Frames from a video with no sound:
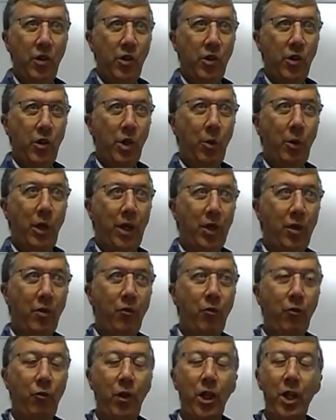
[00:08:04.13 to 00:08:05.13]
So we had the
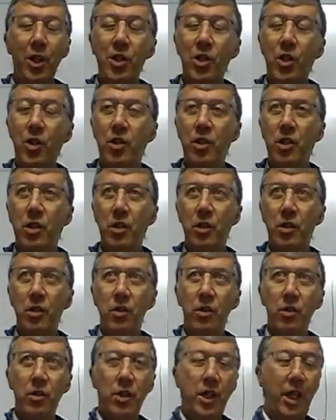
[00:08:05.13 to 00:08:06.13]
first
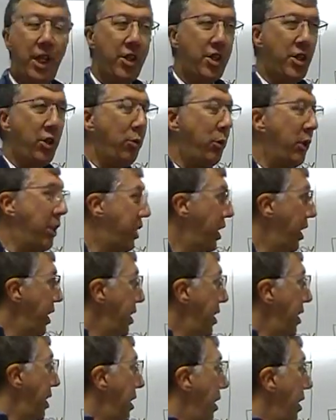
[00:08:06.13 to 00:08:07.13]
test that we did,
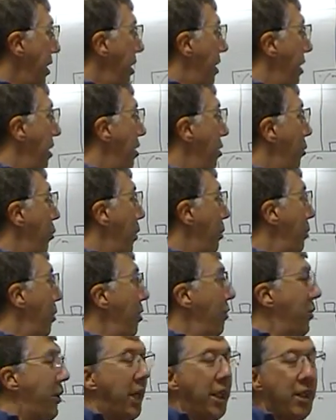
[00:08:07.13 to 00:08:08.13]
we
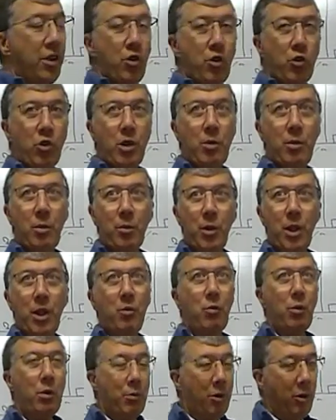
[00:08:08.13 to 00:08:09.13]
moved the ink stream a bit,
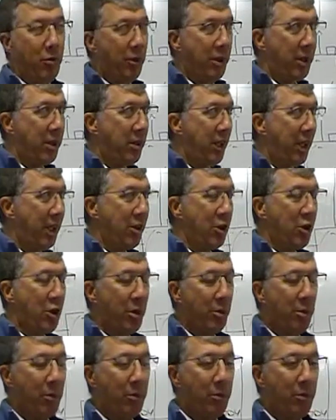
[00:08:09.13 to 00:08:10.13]
we moved the ink stream
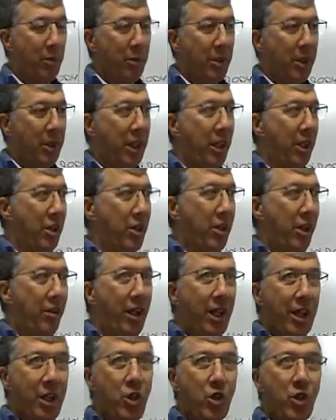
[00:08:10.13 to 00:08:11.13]
in the other
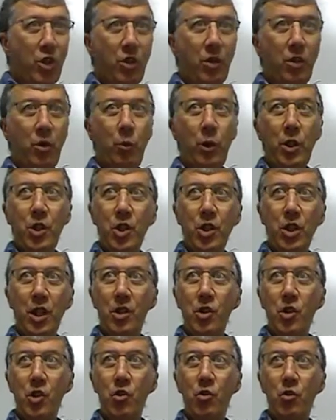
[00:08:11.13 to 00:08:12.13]
direction, which of
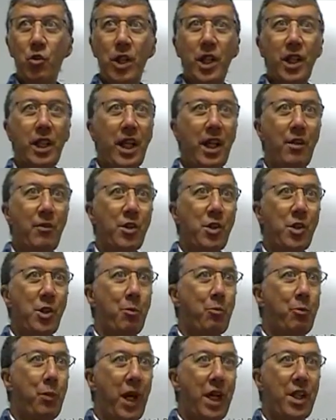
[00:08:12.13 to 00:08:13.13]
those three gave us the
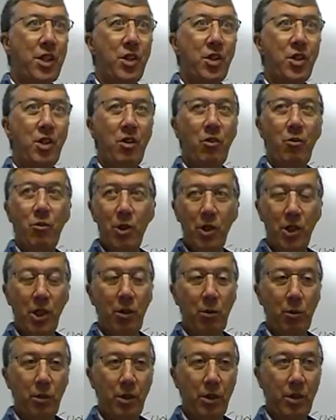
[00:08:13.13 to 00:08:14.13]
best
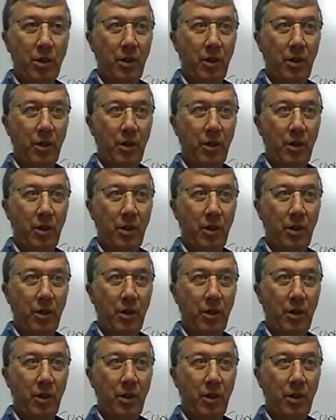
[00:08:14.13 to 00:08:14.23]
result?